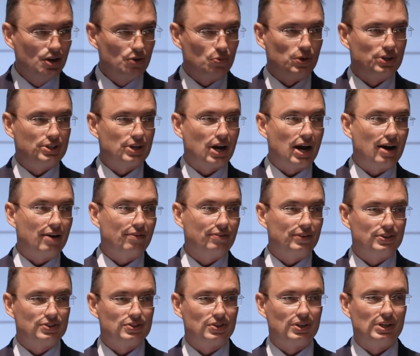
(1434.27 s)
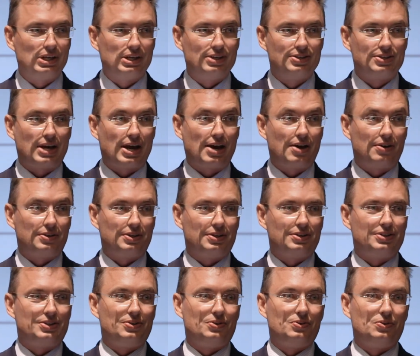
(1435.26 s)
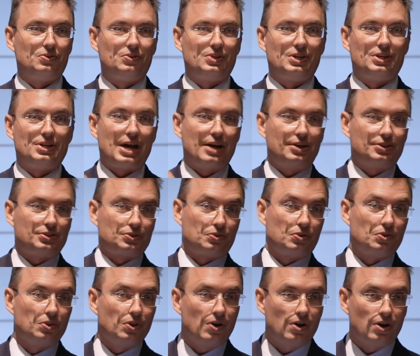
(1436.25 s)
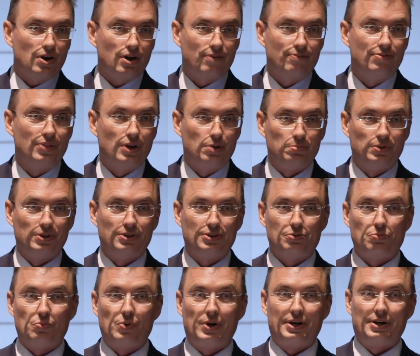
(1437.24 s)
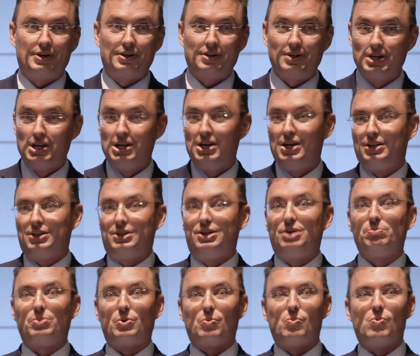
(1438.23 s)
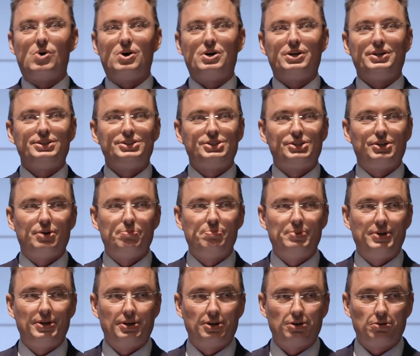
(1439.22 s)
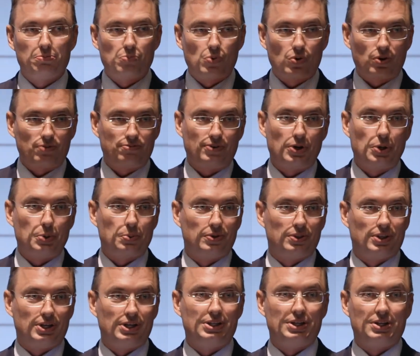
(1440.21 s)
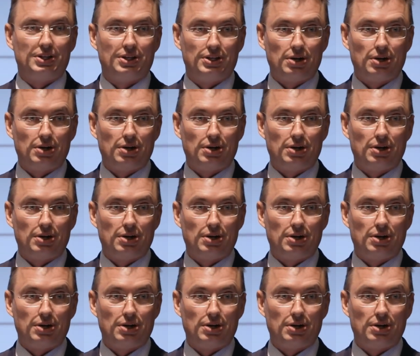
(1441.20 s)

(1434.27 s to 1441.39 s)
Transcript: which obviously is counter to the natural law of numbers, where the number 1 should appear more frequently than the